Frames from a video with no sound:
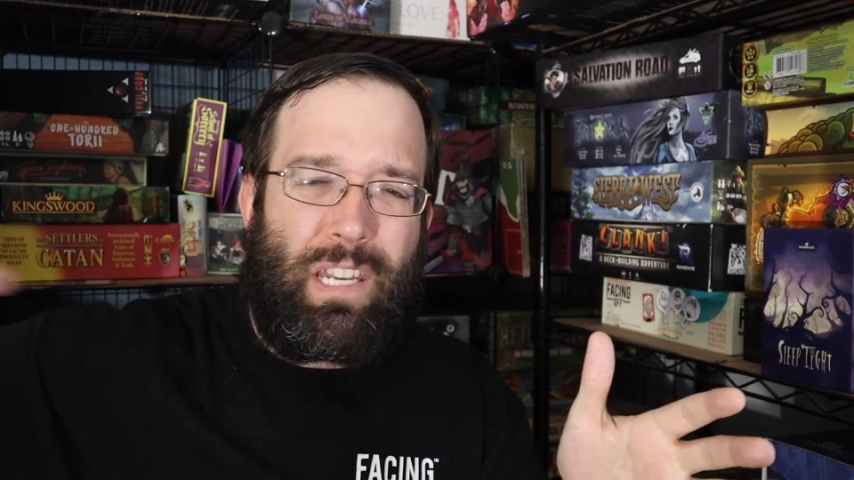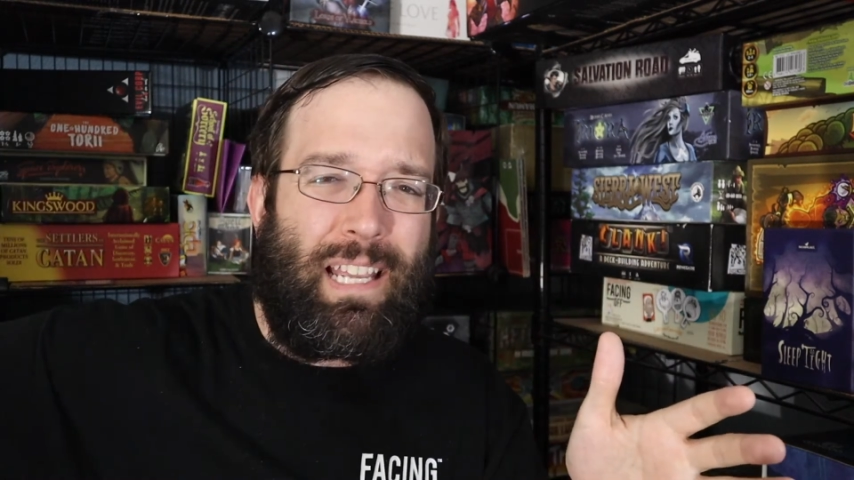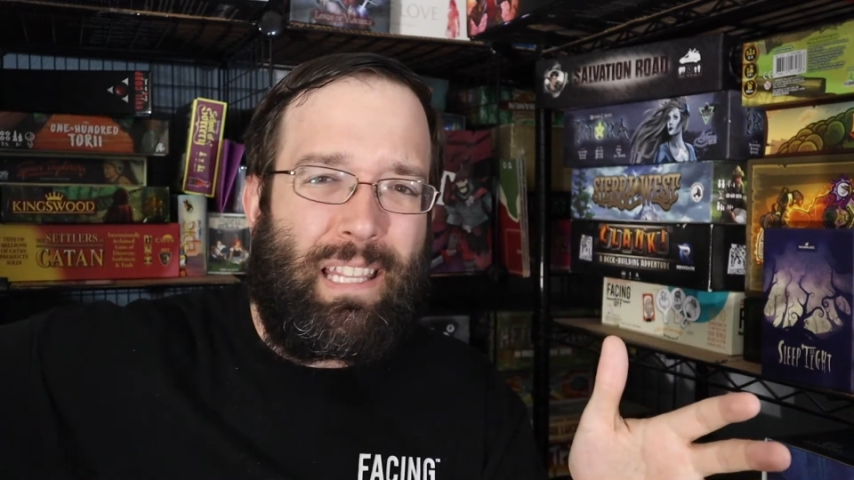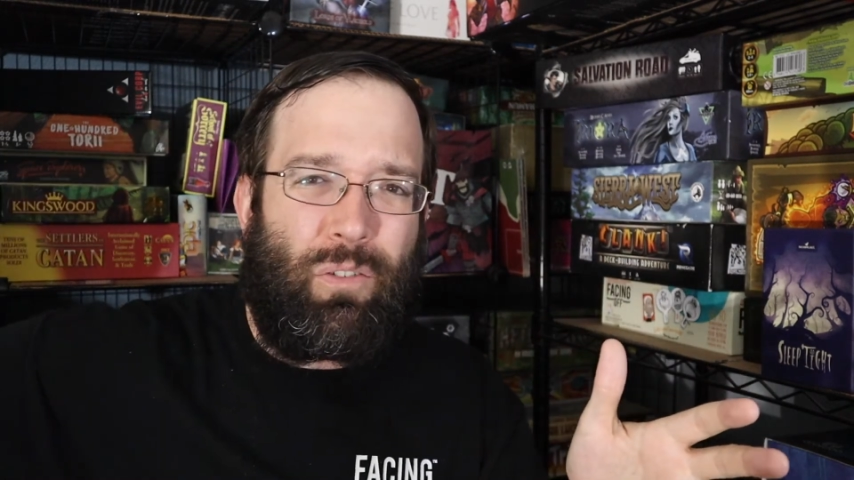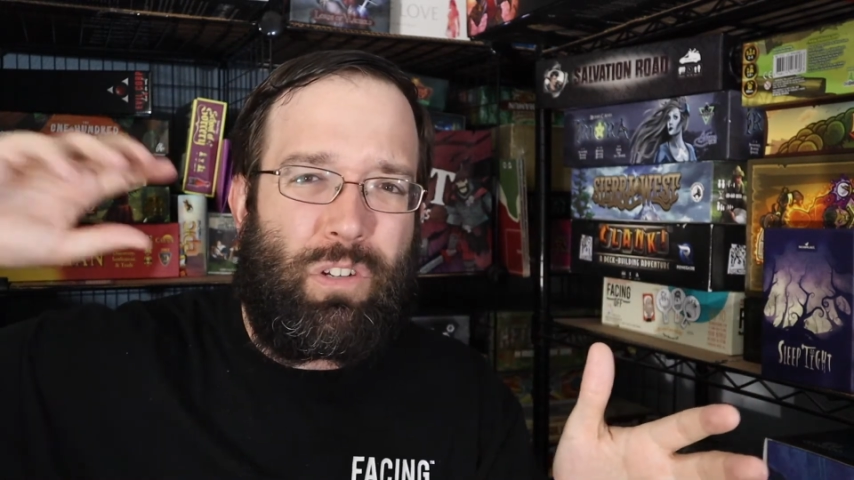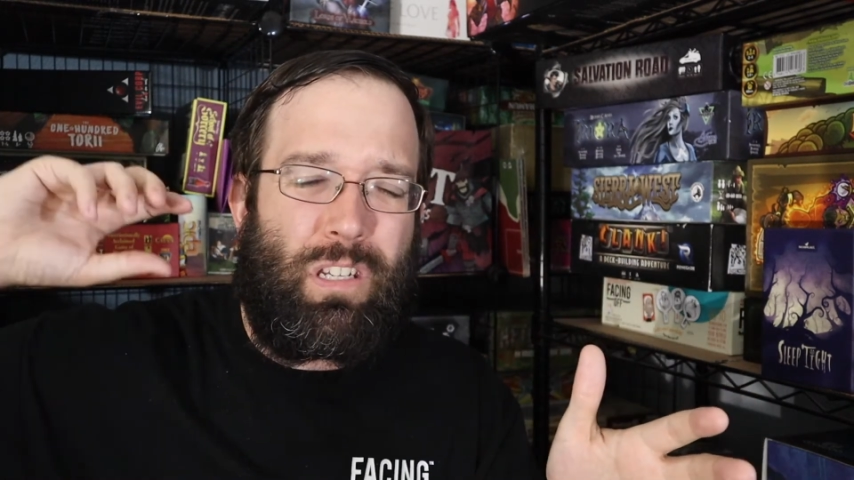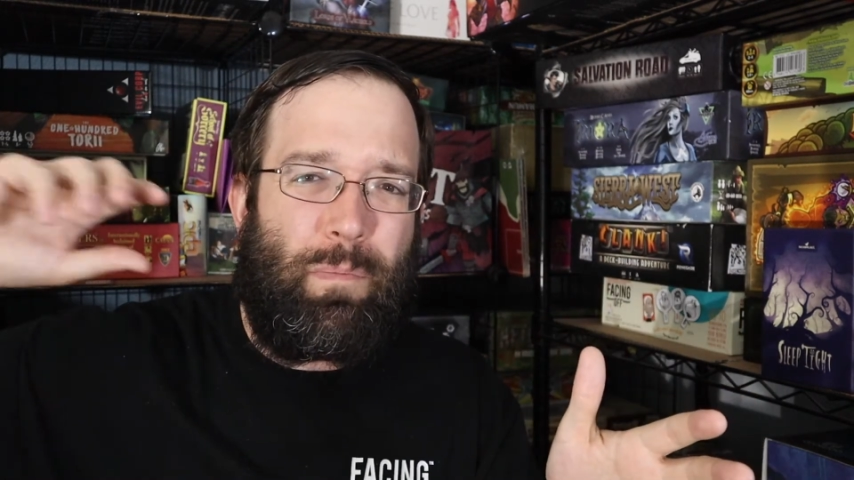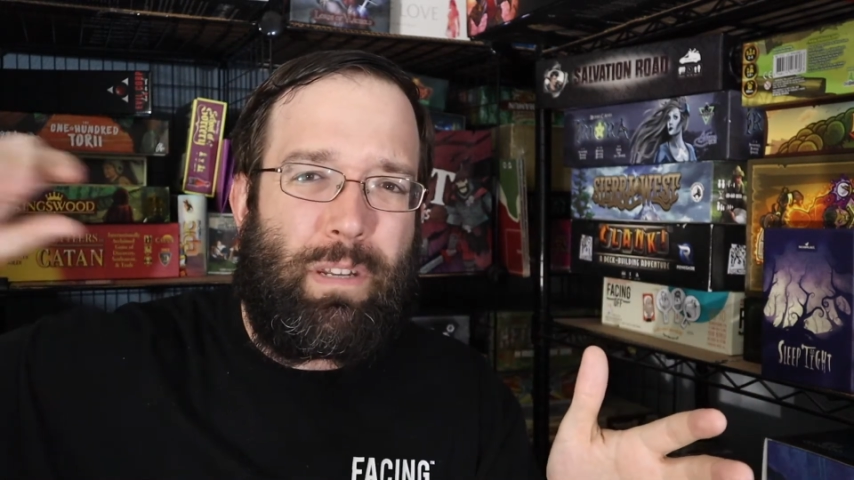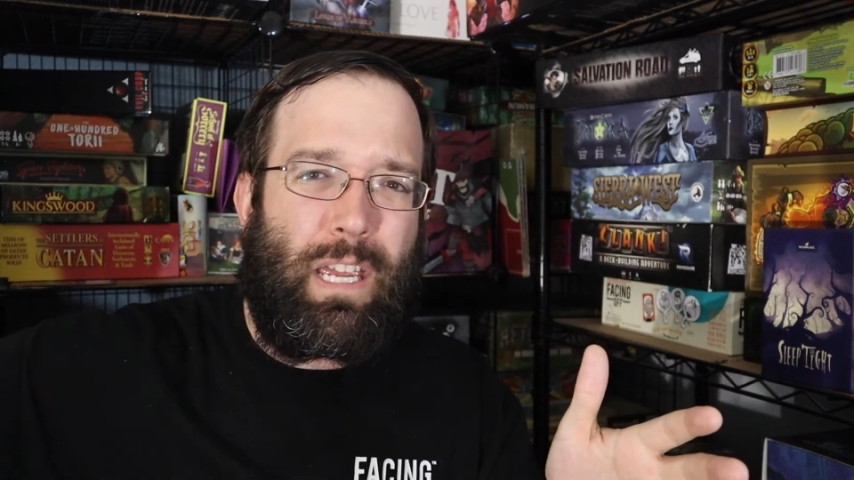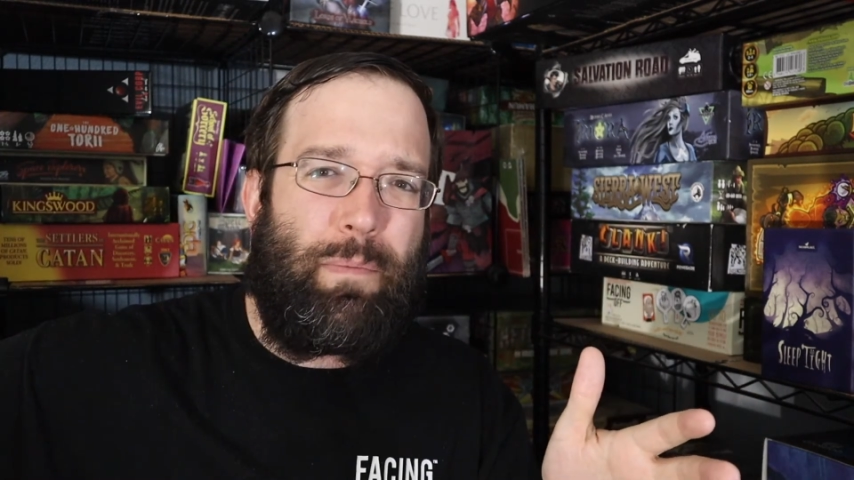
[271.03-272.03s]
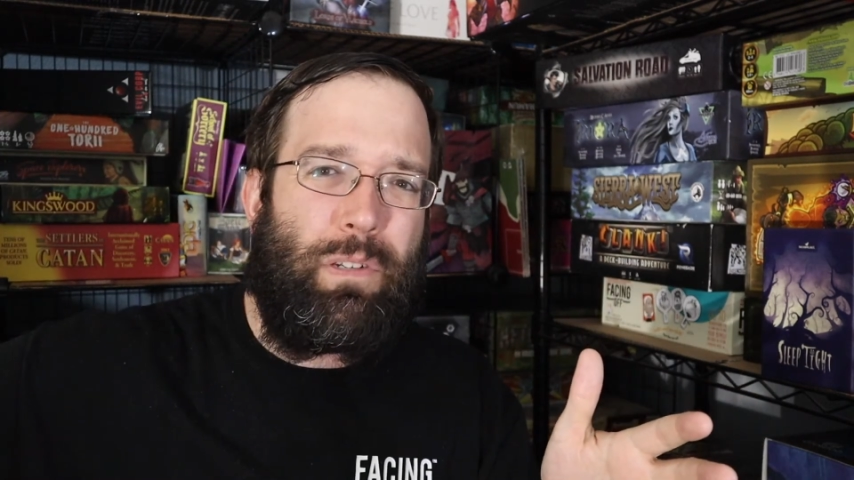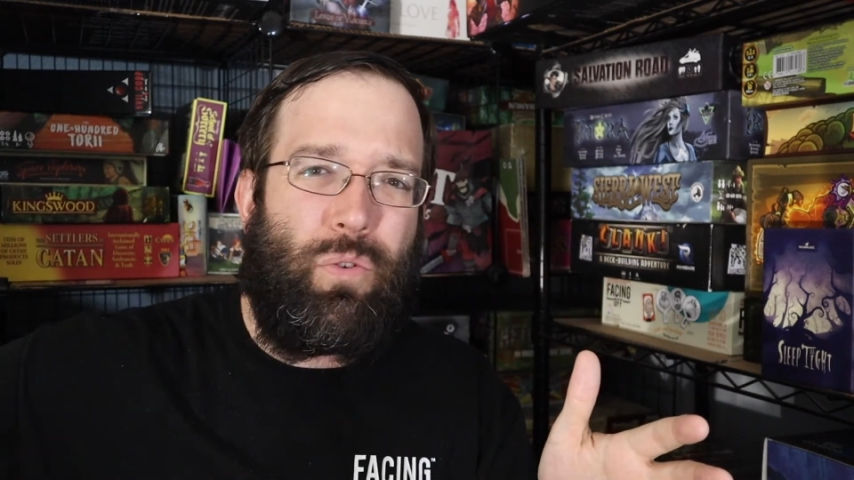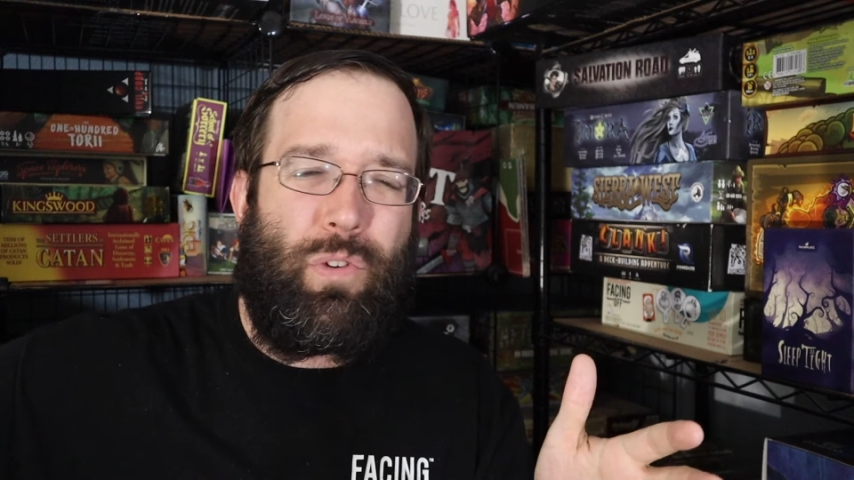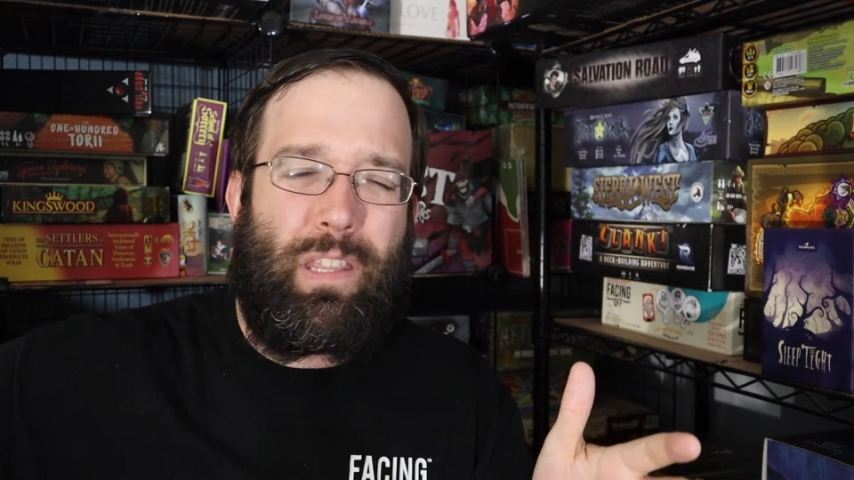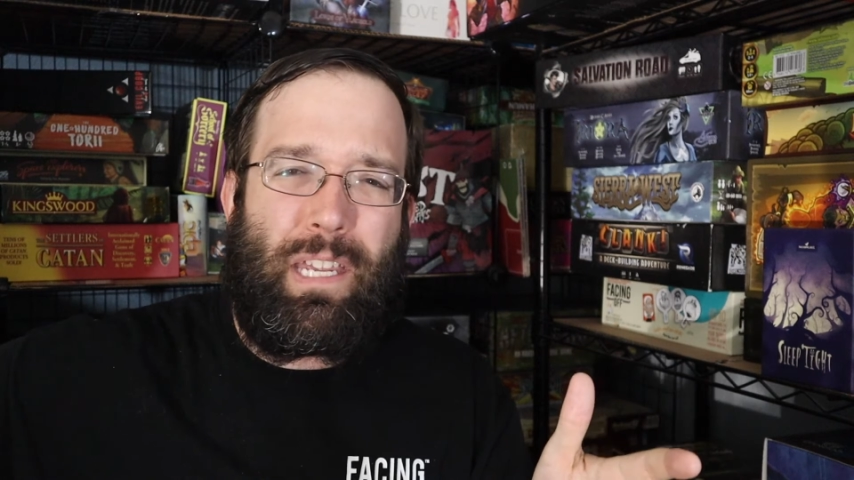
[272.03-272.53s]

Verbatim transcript: deck that was sometimes doing